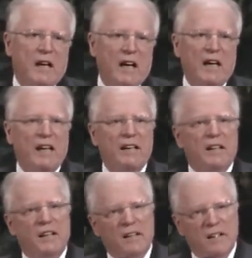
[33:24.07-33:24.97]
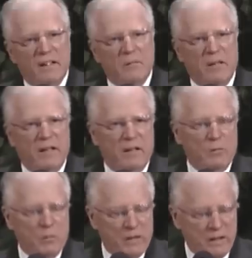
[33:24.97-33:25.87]
I and another
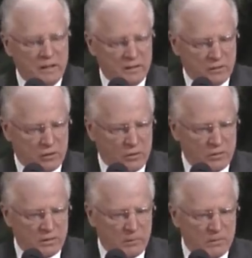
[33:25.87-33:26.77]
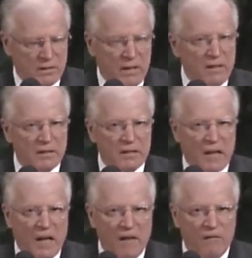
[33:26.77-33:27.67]
man, we chose some seats.
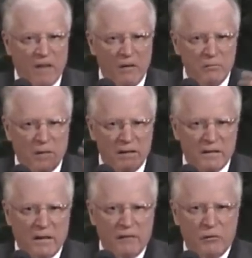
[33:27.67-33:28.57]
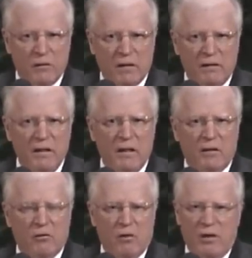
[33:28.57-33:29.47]
I found myself directly
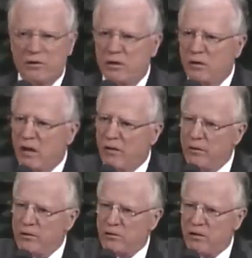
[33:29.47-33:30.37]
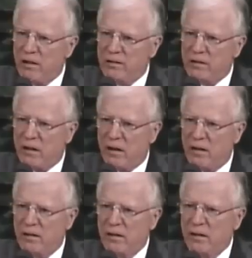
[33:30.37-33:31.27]
across. You know how those trains are.